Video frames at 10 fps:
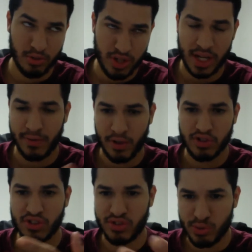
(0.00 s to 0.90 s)
Jaden
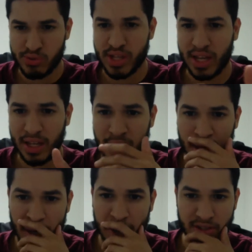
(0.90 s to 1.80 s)
versus Yusei,
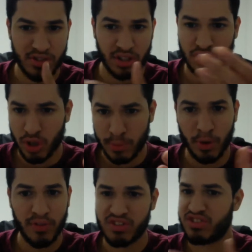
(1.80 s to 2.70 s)
Junk
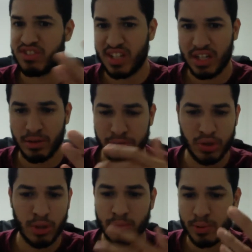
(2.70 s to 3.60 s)
Turbo versus E-Hero
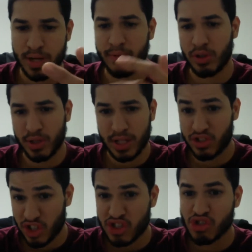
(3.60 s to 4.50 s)
Turbo, whatever. You
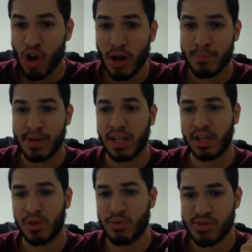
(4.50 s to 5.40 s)
guys just saw it
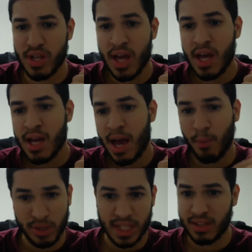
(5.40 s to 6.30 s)
being used.
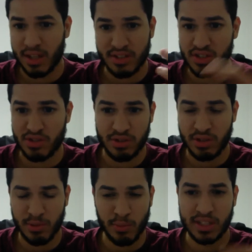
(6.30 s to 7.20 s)
And what that does is
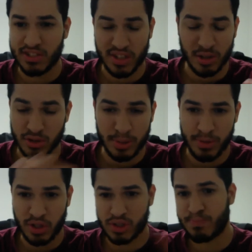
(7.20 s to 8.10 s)
when in synchro
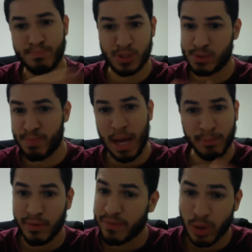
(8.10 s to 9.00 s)
summon, you can
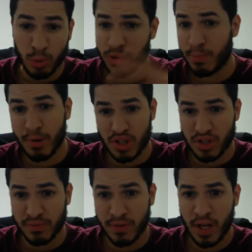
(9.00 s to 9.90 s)
spam the field with a
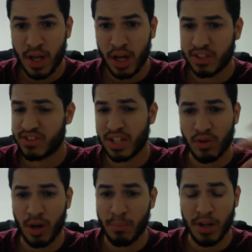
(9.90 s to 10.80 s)
bunch of
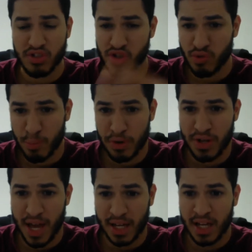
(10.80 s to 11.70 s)
synchron monsters from your
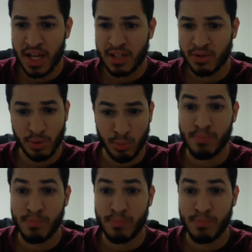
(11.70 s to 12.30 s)
deck to